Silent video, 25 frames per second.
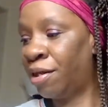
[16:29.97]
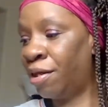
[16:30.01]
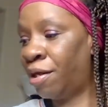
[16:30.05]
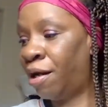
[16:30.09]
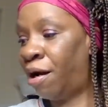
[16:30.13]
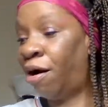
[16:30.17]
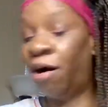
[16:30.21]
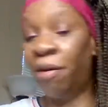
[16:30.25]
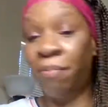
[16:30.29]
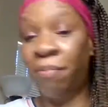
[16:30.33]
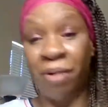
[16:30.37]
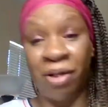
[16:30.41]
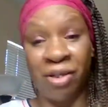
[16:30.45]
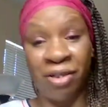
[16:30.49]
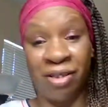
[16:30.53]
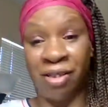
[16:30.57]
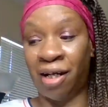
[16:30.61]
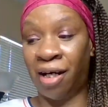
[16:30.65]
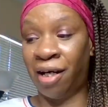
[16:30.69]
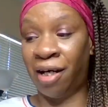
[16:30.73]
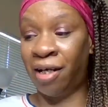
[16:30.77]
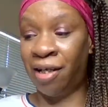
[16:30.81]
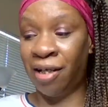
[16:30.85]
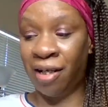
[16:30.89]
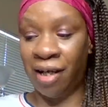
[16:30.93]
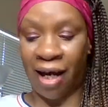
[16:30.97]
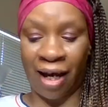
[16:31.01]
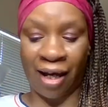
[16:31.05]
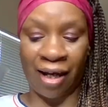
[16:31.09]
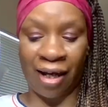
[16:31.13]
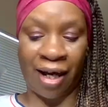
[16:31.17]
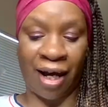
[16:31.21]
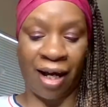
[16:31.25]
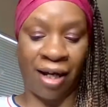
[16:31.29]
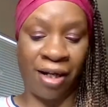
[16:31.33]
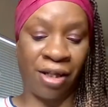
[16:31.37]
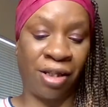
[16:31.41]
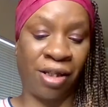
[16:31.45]
Almost done. I
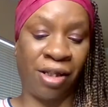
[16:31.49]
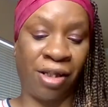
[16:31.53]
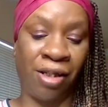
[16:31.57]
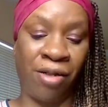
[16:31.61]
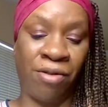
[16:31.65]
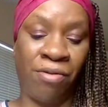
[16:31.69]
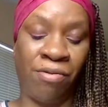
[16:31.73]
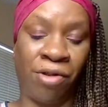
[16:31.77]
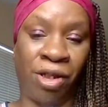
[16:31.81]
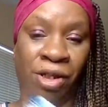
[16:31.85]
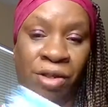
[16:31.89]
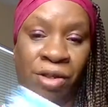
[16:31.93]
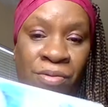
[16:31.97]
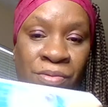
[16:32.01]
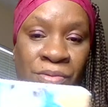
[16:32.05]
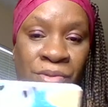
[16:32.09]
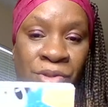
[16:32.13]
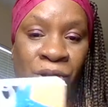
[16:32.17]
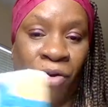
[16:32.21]
got a cute